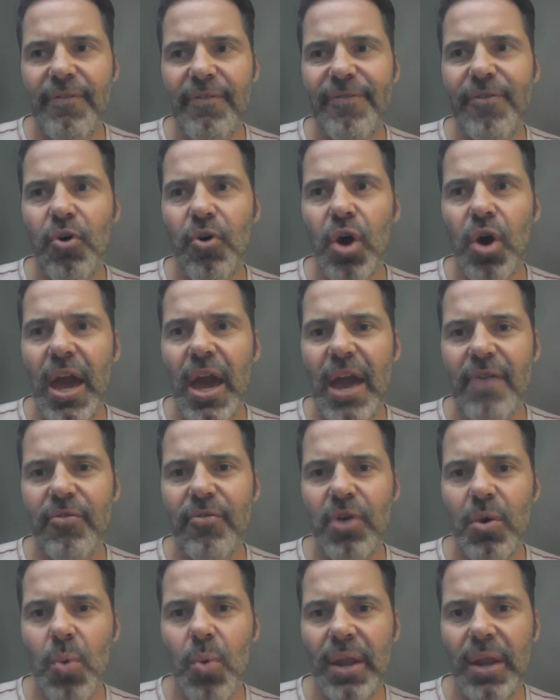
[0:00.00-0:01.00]
For
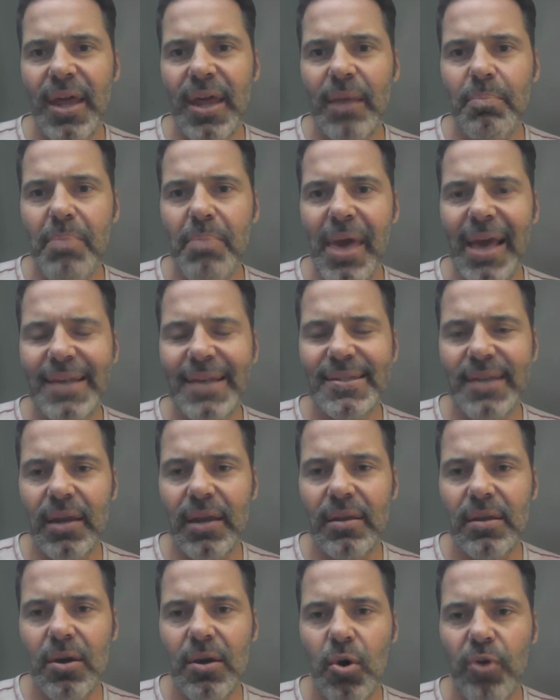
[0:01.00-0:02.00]
everyone that makes
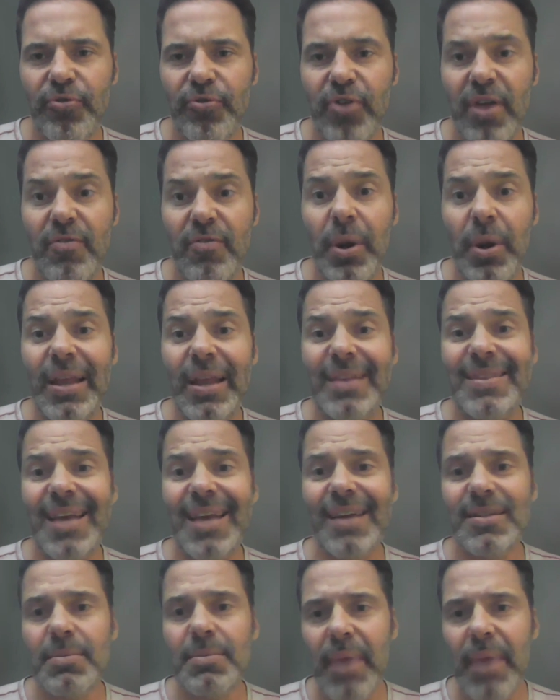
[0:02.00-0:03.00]
it, or for everyone that
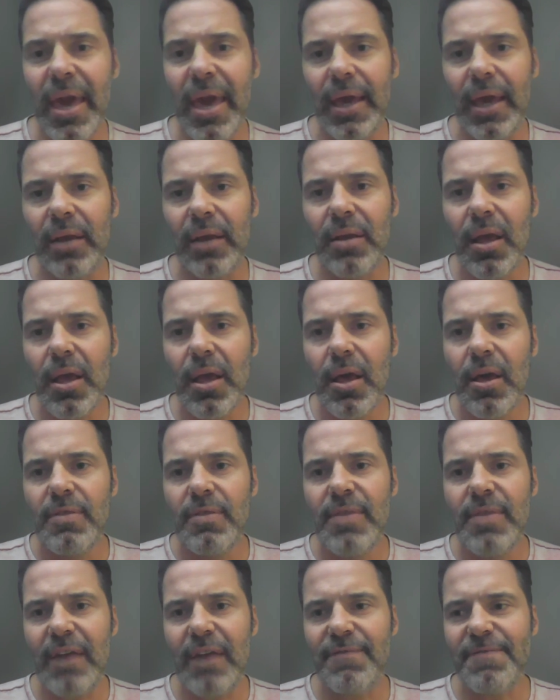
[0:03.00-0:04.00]
doesn't make it, that